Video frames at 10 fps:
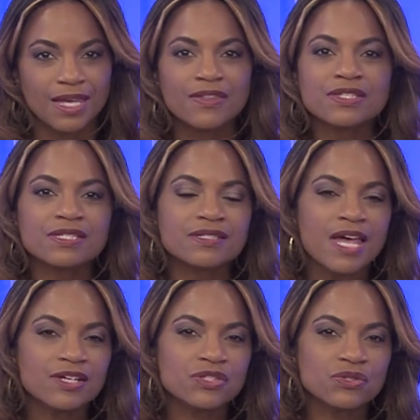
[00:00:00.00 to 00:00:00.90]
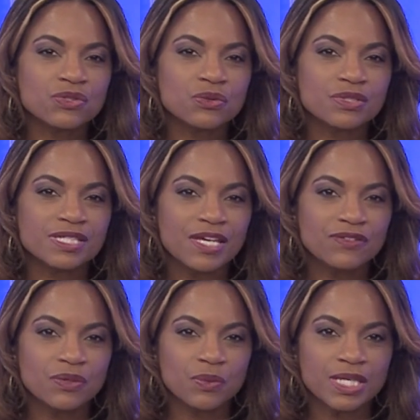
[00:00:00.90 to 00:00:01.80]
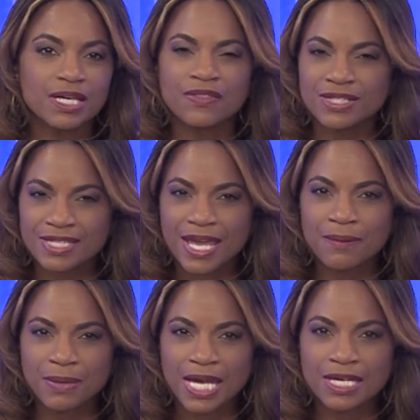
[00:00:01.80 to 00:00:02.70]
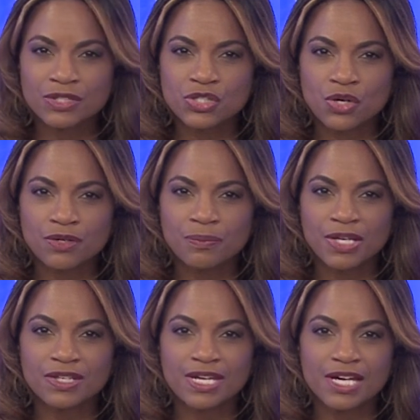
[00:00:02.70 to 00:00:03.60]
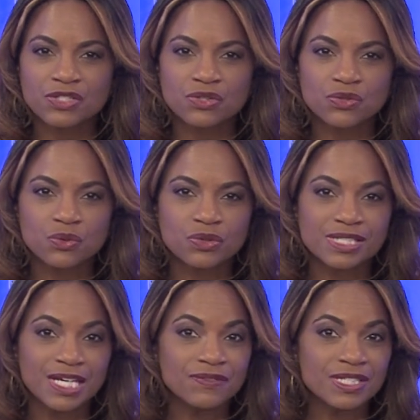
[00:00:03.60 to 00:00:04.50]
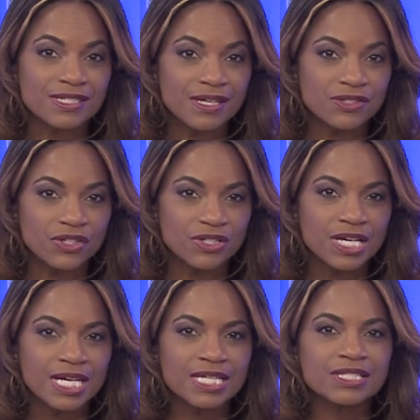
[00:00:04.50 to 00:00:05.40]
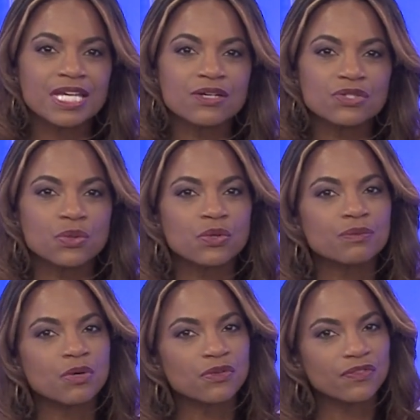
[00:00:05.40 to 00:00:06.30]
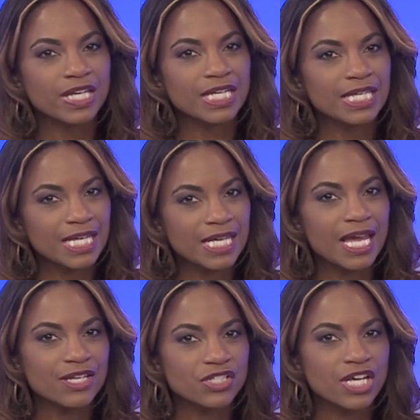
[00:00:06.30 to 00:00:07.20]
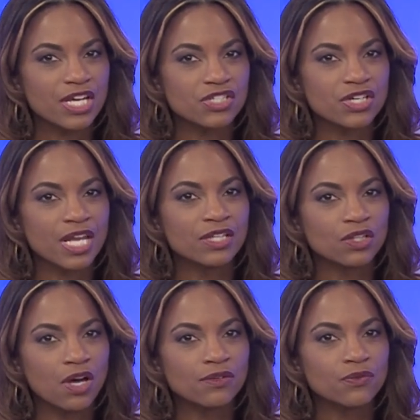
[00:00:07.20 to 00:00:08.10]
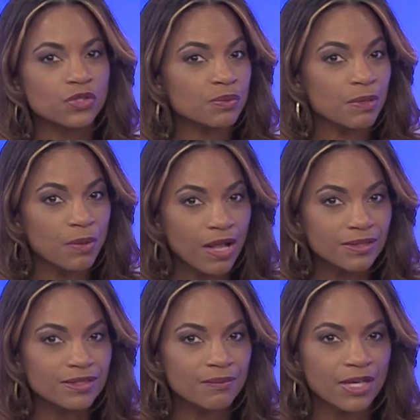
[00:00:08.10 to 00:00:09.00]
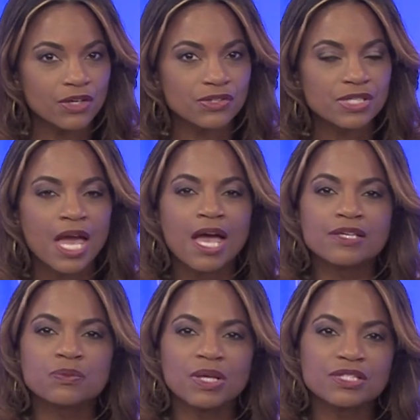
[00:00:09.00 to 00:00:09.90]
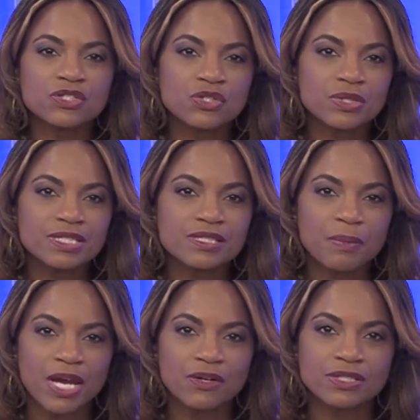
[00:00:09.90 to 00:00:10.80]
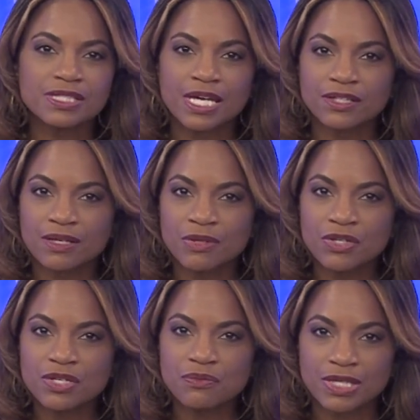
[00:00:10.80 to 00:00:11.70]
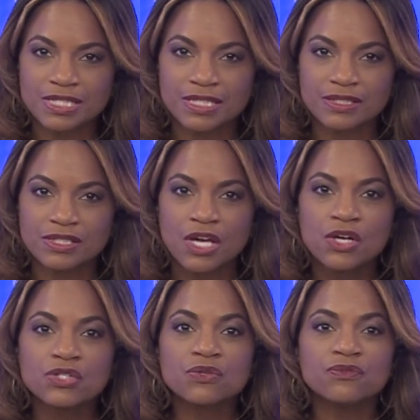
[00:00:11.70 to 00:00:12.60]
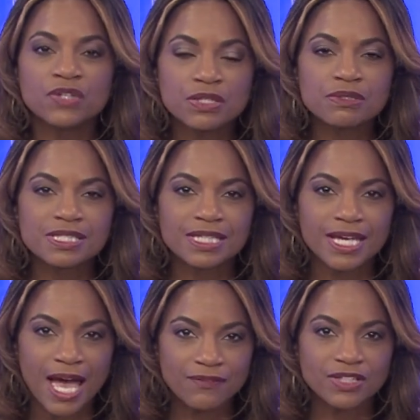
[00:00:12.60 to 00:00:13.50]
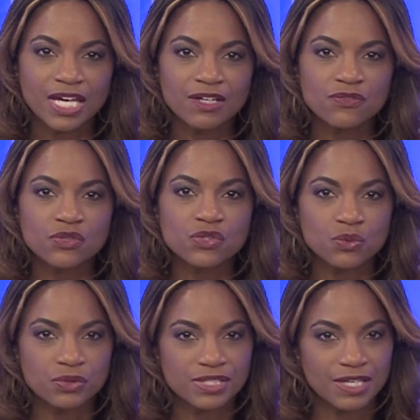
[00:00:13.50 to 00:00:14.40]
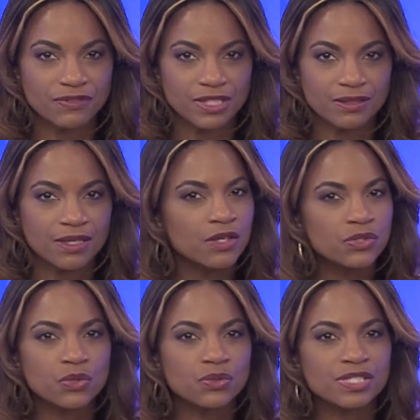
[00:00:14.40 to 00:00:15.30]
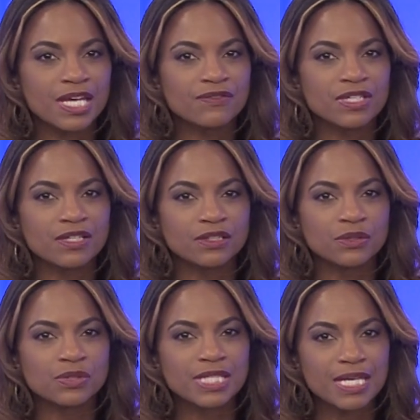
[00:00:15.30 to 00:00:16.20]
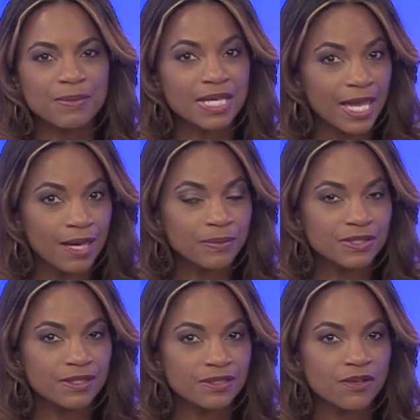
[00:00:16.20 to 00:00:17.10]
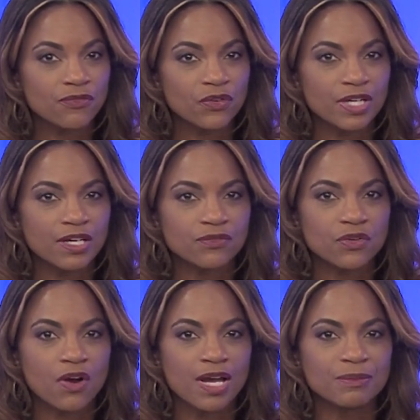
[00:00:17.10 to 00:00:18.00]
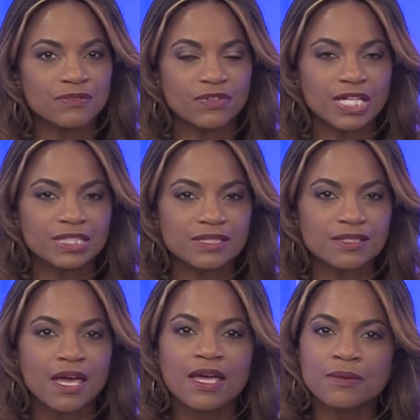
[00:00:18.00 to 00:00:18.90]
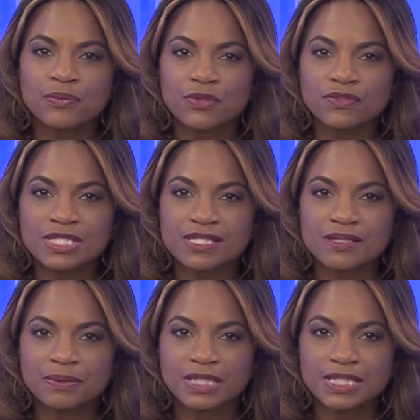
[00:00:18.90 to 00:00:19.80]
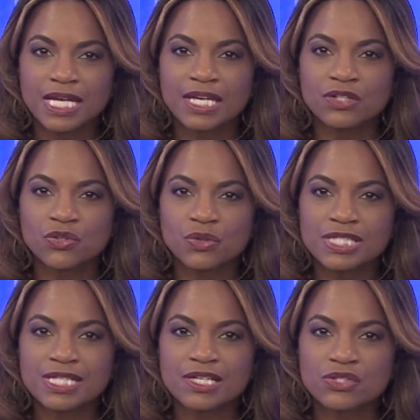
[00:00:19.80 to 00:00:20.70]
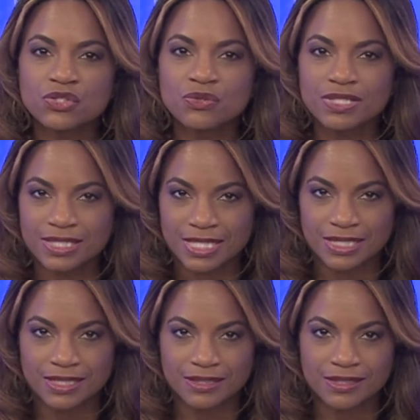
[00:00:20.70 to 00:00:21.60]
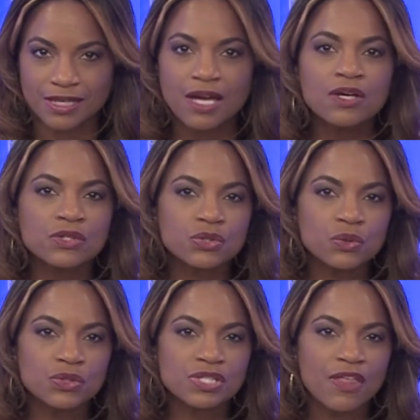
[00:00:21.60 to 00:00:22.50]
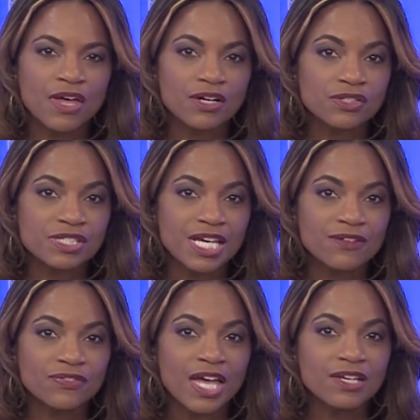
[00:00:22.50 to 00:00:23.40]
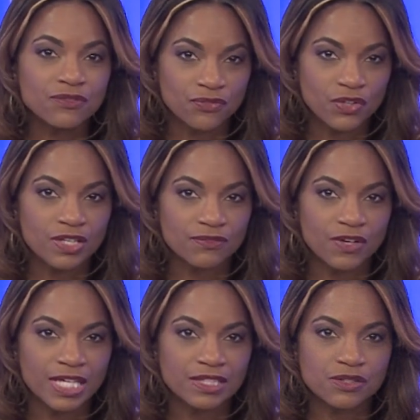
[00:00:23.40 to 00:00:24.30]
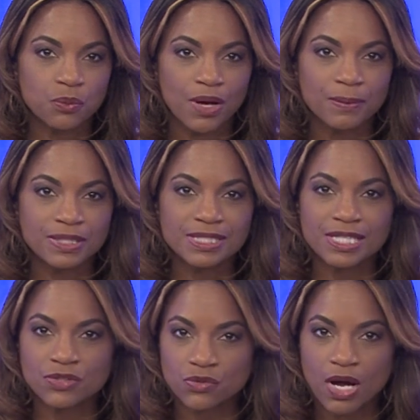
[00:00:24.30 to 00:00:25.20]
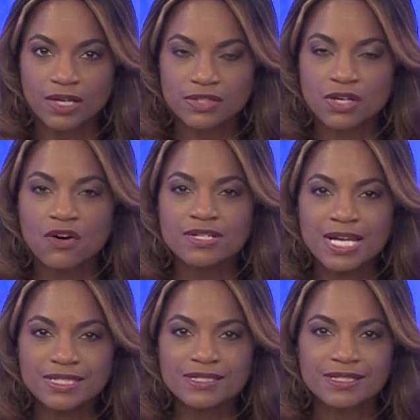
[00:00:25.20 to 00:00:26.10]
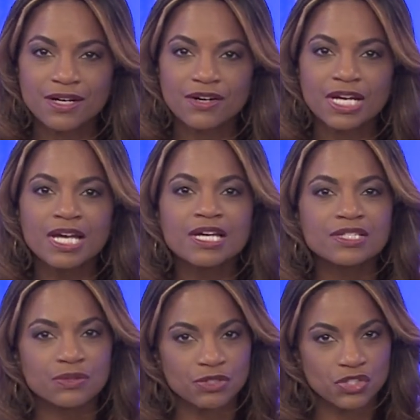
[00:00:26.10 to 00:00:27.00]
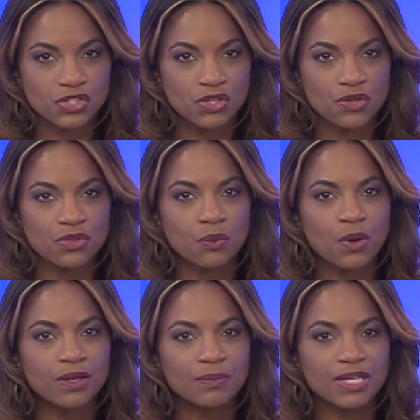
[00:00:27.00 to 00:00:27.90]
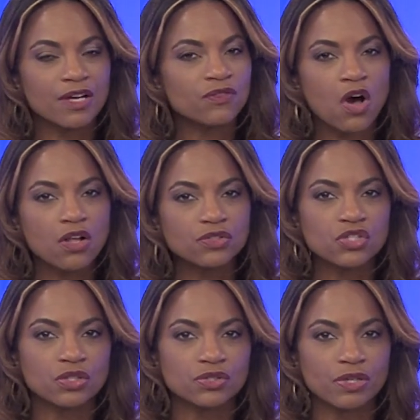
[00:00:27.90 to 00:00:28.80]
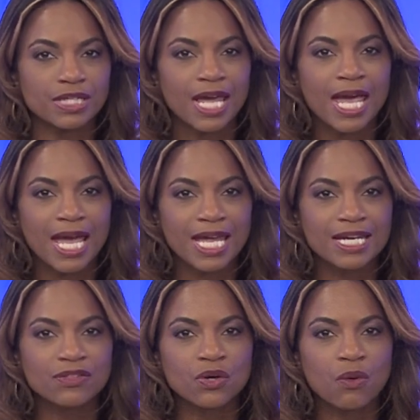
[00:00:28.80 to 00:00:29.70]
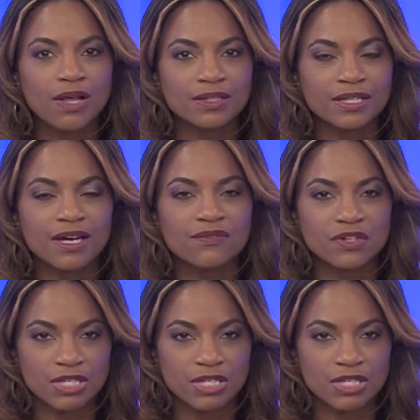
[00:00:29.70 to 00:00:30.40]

This is National School Safety Week. This campaign, started by the National School Safety Center, is geared toward motivating key education and law enforcement policymakers, as well as students, parents, and community residents to vigorously advocate for school safety. School safety includes keeping campuses free of crime and violence, improving discipline, and increasing student attendance. Schools that are safe and free of violence, weapons, and drugs are necessary to ensure the well-being of all children and the quality of their